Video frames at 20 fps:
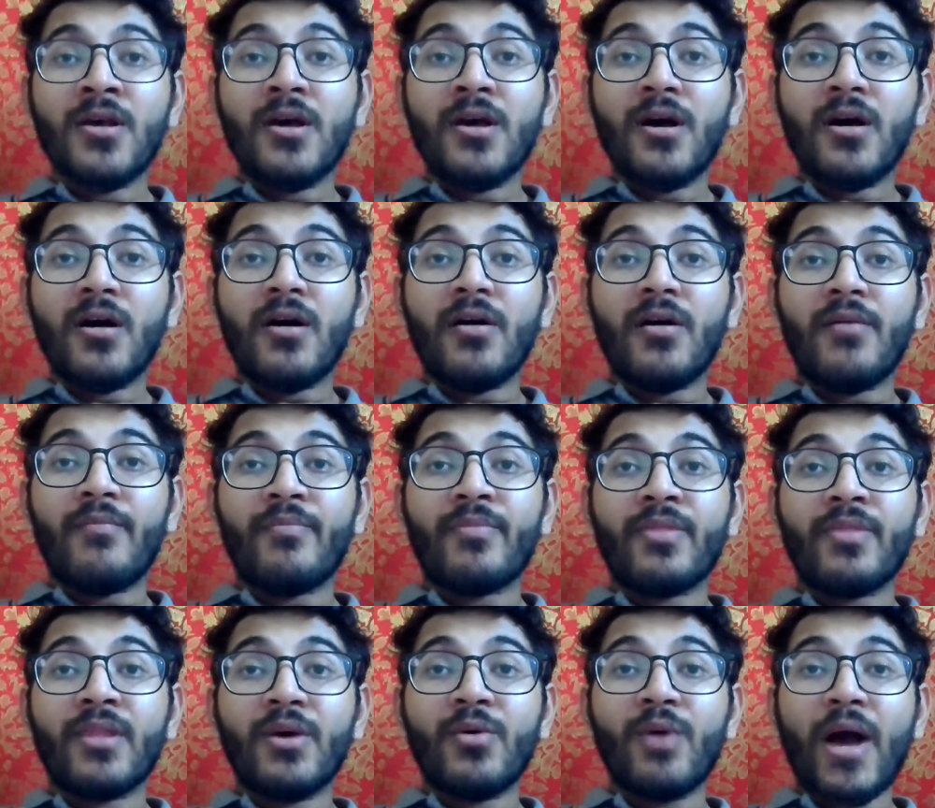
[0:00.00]

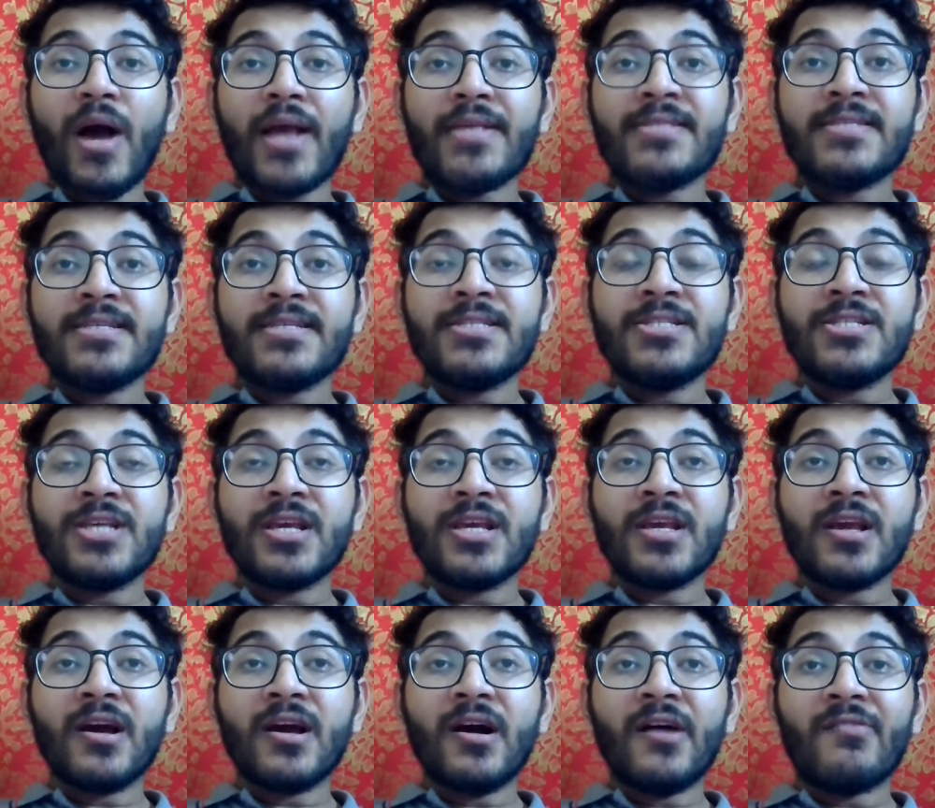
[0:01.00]
Now,
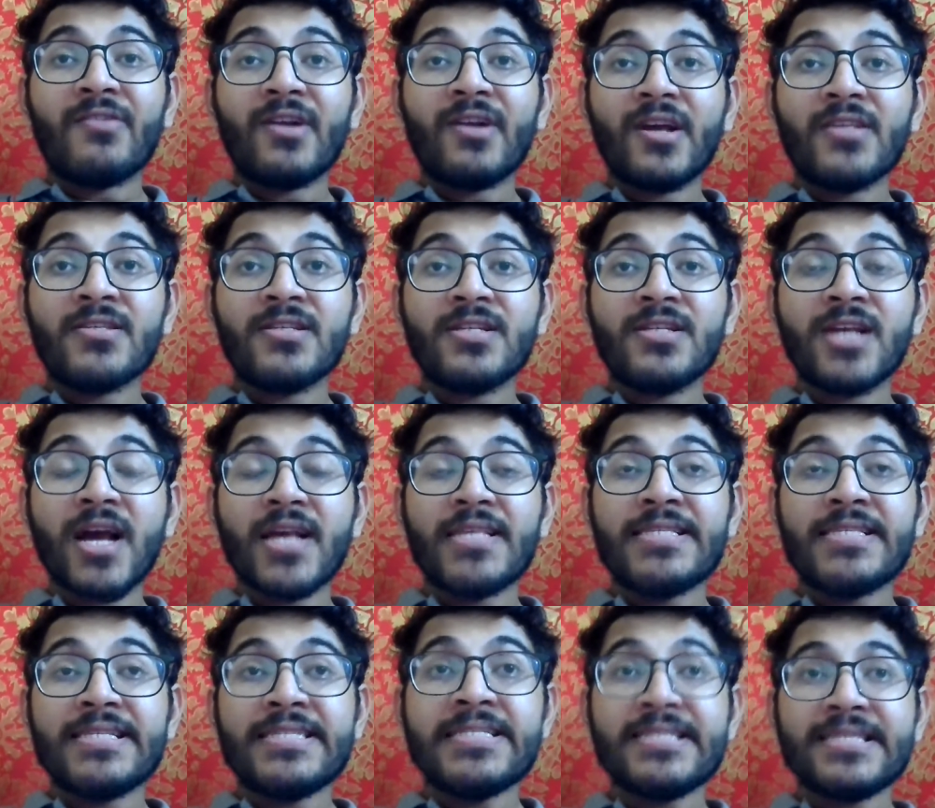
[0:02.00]
ICJ, after ICJ,
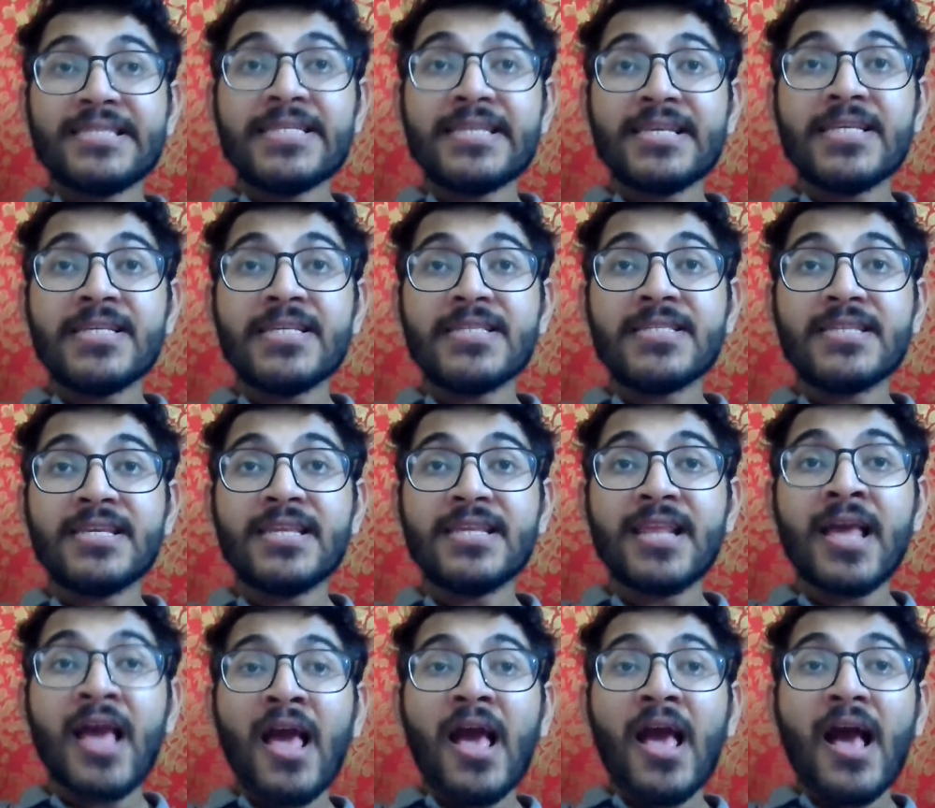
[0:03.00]
ICC is seen
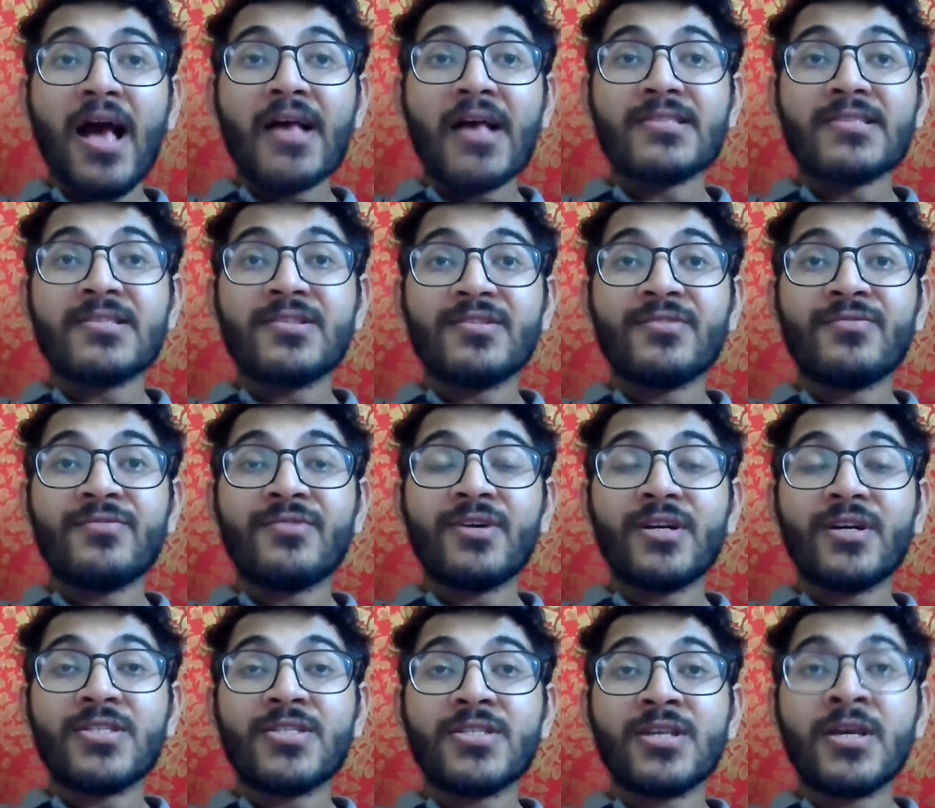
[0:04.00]
as the
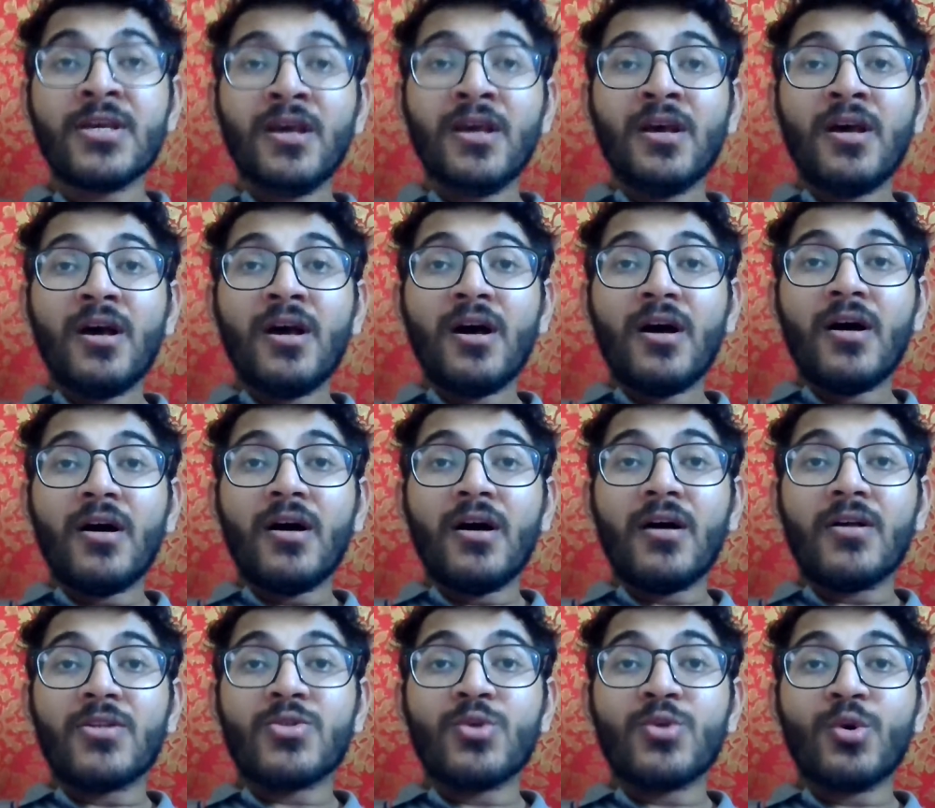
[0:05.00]
first
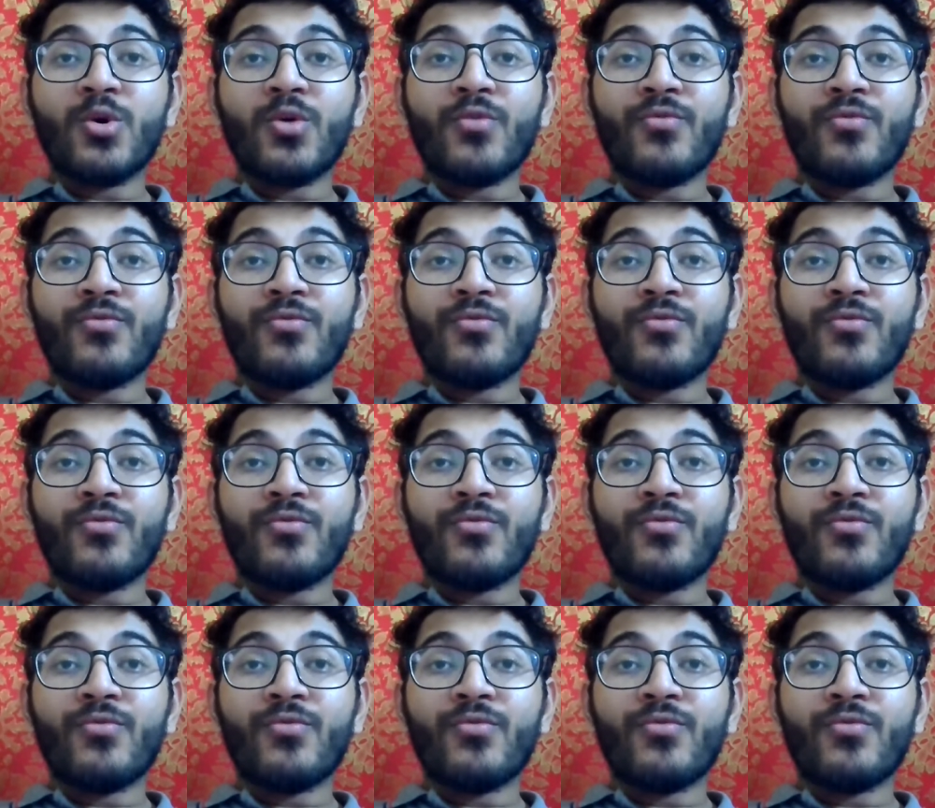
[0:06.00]
sort of